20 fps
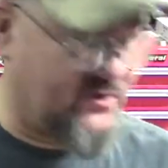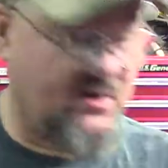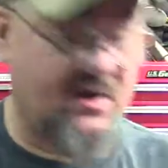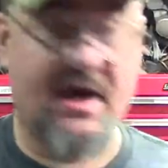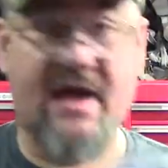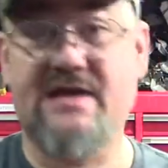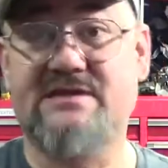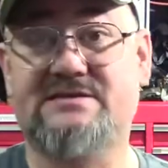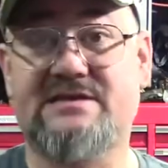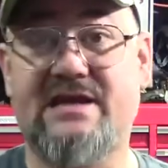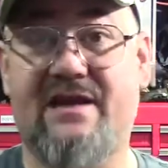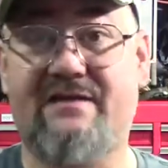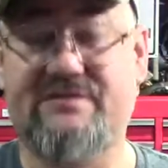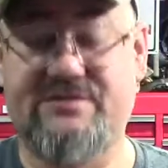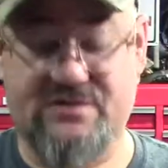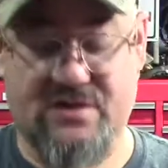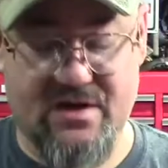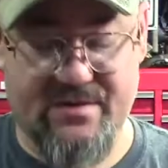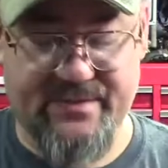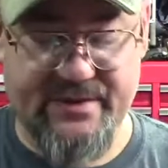you guys have
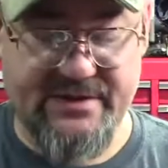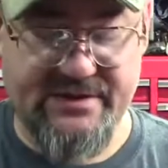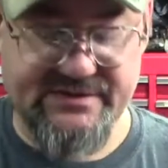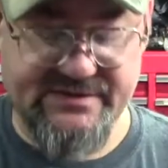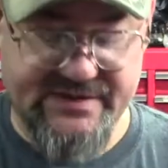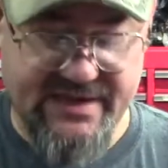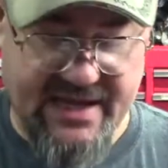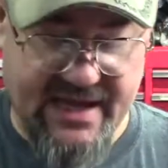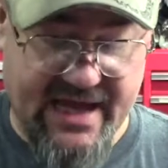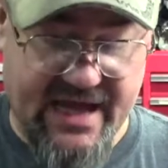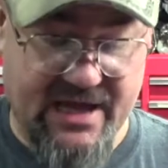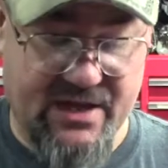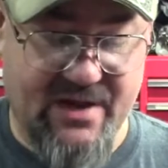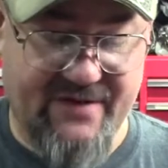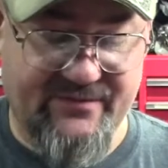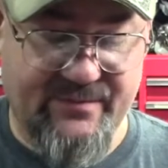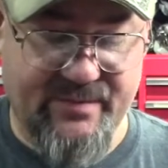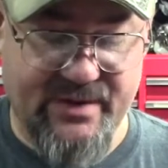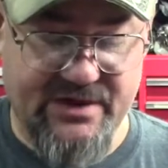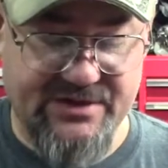Sharpies and you
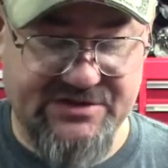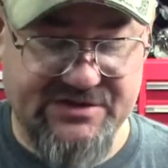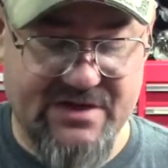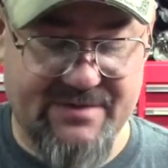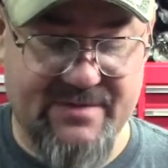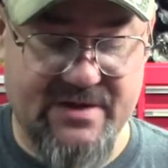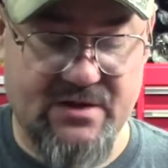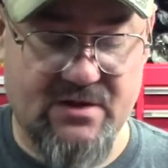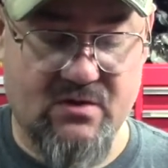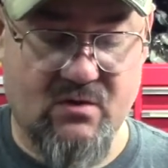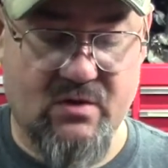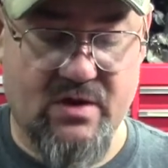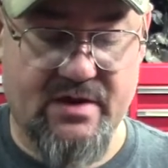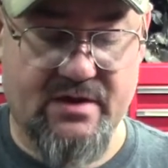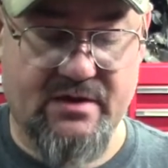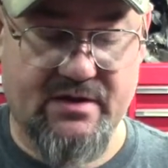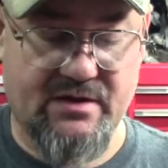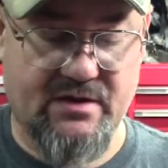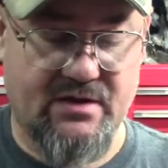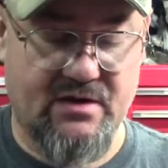have a bunch of them and you don't want to,